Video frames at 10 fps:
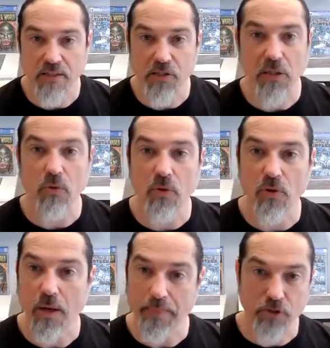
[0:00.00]
That's
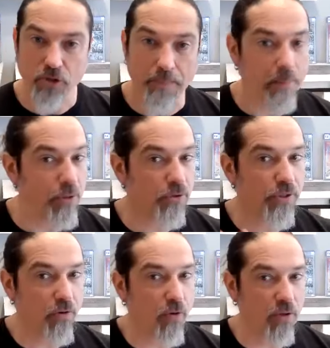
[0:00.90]
local comic shop. I'm
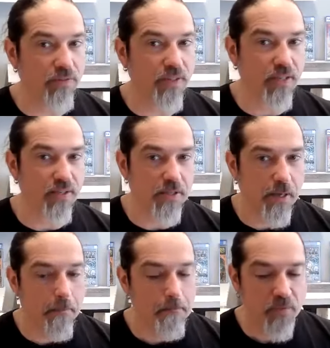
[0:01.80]
learning all of
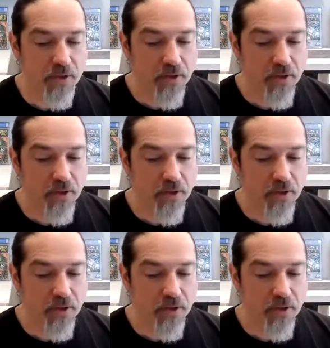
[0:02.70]
these